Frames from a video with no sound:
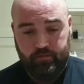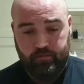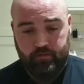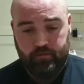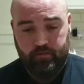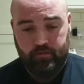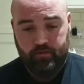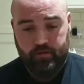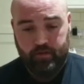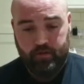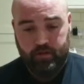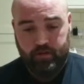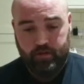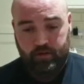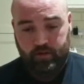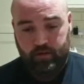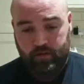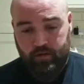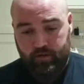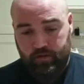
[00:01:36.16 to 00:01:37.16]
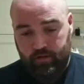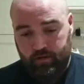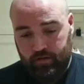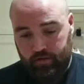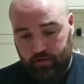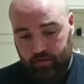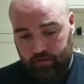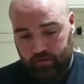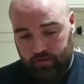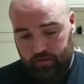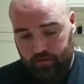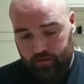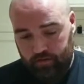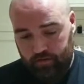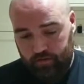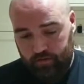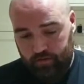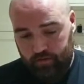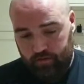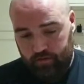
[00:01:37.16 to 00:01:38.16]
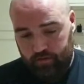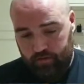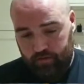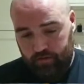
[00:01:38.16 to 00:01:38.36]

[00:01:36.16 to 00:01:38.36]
[no speech]